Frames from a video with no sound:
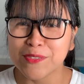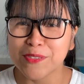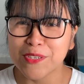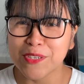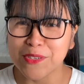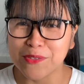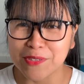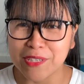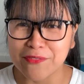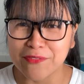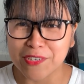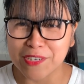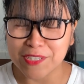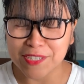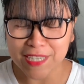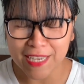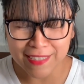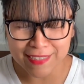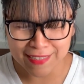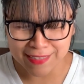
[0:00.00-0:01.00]
the universe
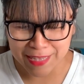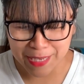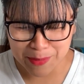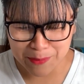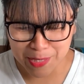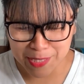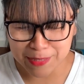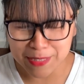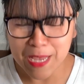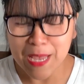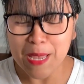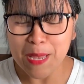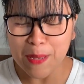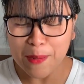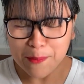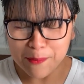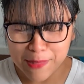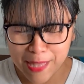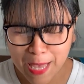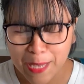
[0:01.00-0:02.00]
and claim it.
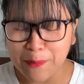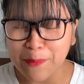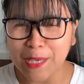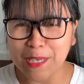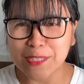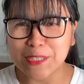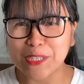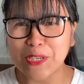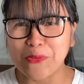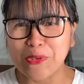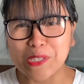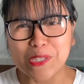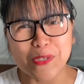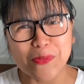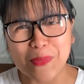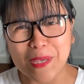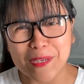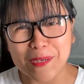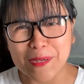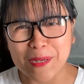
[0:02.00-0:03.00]
Blackpink is going to
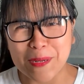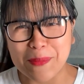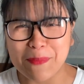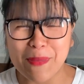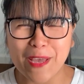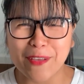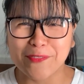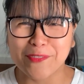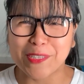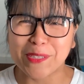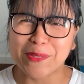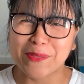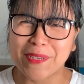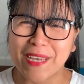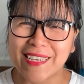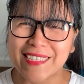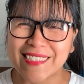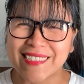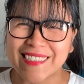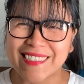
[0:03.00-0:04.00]
make a comeback for you
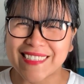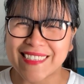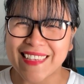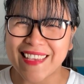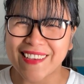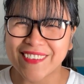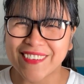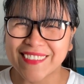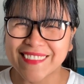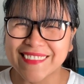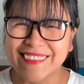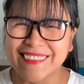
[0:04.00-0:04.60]
guys this year.